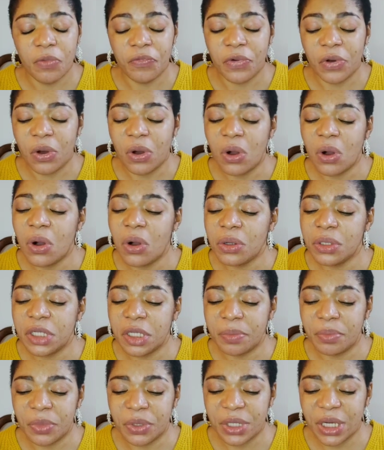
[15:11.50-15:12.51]
For all
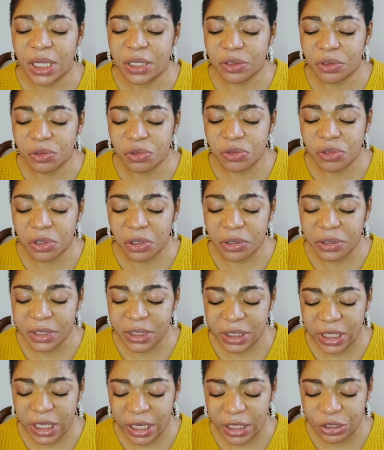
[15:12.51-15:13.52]
the mothers who
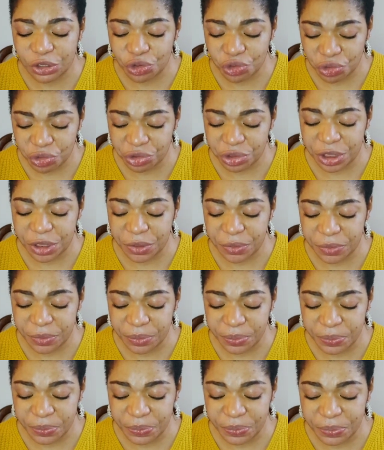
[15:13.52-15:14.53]
lost their children
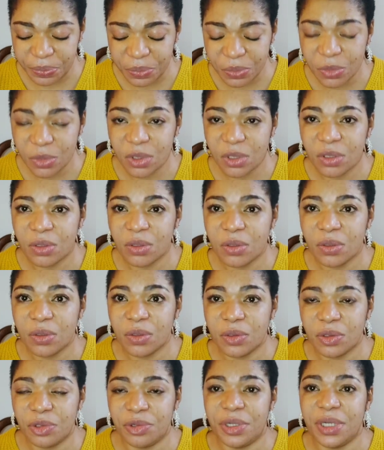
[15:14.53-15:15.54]

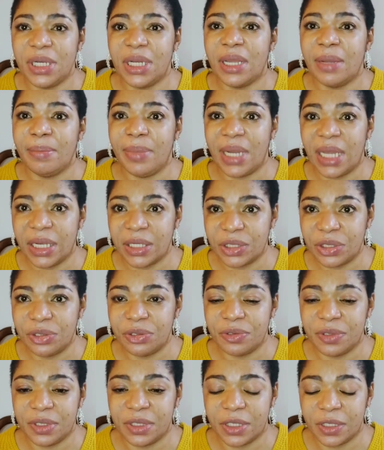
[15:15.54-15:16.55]
during that Black
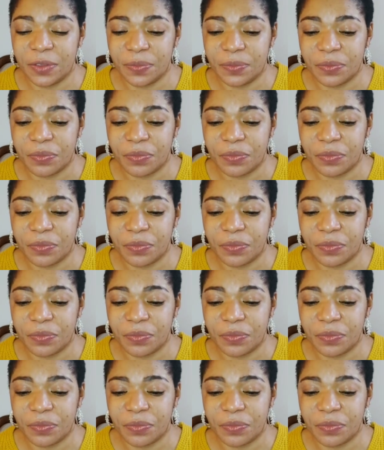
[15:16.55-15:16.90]
Tuesday,